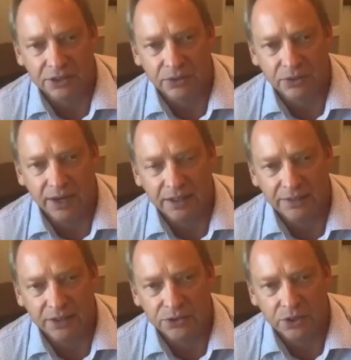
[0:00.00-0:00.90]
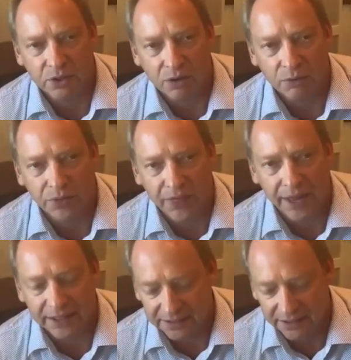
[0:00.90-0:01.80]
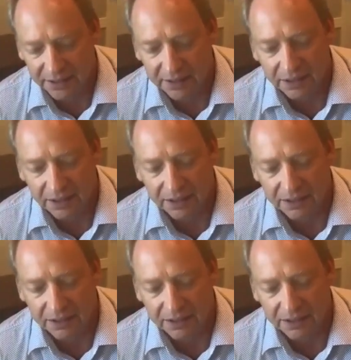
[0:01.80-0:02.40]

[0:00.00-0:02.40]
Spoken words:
credit that goes along with that.